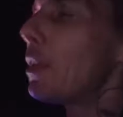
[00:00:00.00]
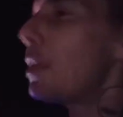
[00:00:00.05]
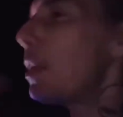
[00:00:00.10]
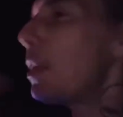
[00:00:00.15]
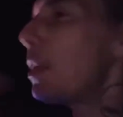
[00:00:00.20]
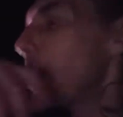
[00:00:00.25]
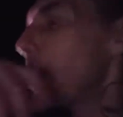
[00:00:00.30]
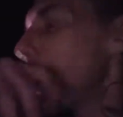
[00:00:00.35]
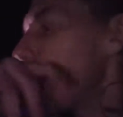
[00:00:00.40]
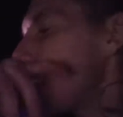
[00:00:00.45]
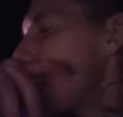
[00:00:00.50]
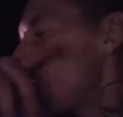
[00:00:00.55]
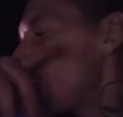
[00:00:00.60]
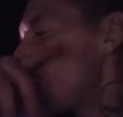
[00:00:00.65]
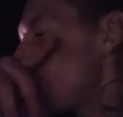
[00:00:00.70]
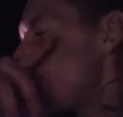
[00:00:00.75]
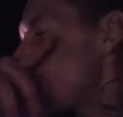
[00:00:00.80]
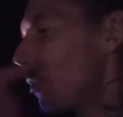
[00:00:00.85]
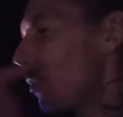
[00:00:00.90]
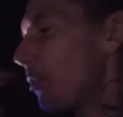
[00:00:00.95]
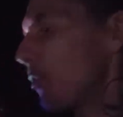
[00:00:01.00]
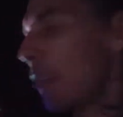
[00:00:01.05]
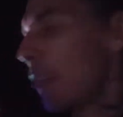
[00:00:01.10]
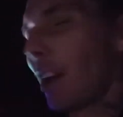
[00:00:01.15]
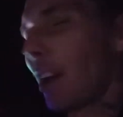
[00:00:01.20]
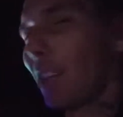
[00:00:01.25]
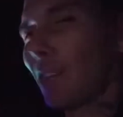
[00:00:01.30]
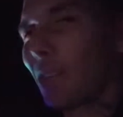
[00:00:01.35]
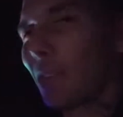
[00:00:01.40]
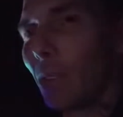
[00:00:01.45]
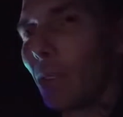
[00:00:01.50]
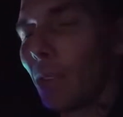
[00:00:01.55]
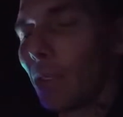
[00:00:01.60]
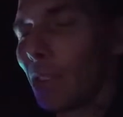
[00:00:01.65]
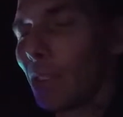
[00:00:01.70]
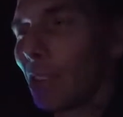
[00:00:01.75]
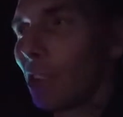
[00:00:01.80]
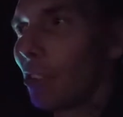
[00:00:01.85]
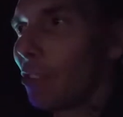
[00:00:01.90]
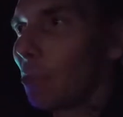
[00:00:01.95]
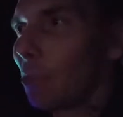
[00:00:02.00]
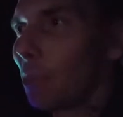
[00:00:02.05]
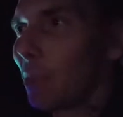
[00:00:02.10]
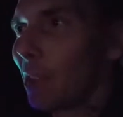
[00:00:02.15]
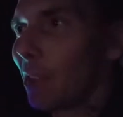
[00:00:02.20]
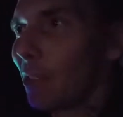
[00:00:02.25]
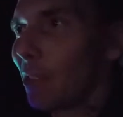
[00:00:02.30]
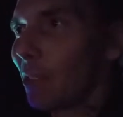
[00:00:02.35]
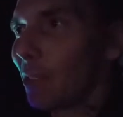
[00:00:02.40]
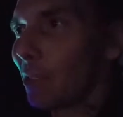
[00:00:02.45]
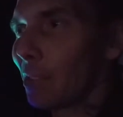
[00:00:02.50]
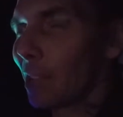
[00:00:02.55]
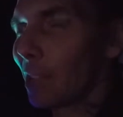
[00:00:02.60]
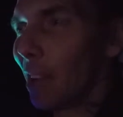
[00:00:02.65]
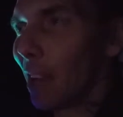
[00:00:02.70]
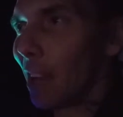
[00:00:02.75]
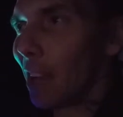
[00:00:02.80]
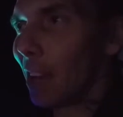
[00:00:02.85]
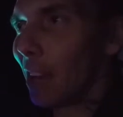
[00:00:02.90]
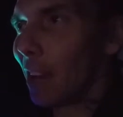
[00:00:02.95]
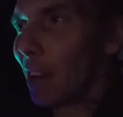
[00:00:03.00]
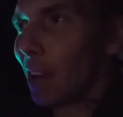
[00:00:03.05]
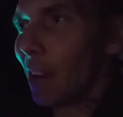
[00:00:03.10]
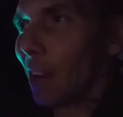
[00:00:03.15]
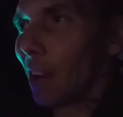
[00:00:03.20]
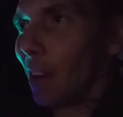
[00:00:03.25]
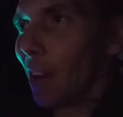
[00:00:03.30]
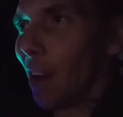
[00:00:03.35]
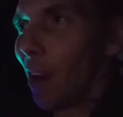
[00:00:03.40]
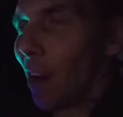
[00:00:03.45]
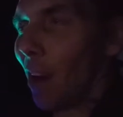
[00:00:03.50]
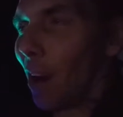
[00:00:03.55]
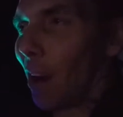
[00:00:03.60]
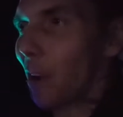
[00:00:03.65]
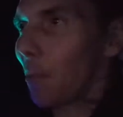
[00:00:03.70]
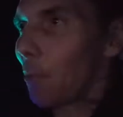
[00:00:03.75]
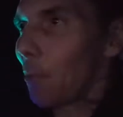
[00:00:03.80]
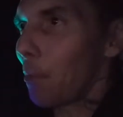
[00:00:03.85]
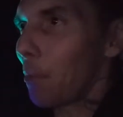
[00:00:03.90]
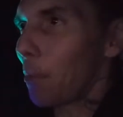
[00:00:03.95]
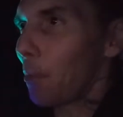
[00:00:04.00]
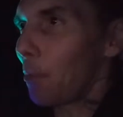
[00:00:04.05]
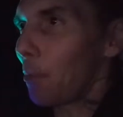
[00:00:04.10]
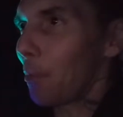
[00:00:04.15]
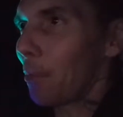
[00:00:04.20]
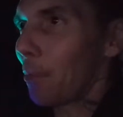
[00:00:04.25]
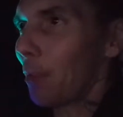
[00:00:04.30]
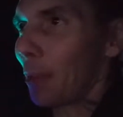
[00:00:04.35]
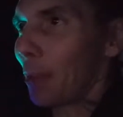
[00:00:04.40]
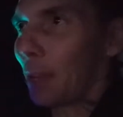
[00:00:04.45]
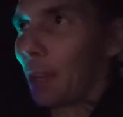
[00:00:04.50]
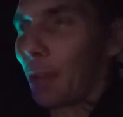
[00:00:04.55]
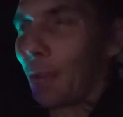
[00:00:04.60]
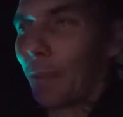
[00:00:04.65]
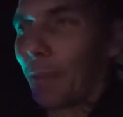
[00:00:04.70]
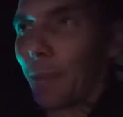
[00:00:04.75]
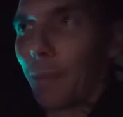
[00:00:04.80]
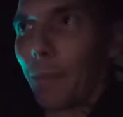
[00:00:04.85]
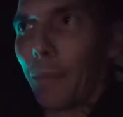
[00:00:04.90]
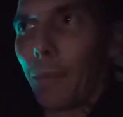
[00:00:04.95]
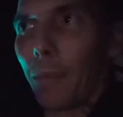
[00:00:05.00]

the only things that go faster than the speed of light are fucking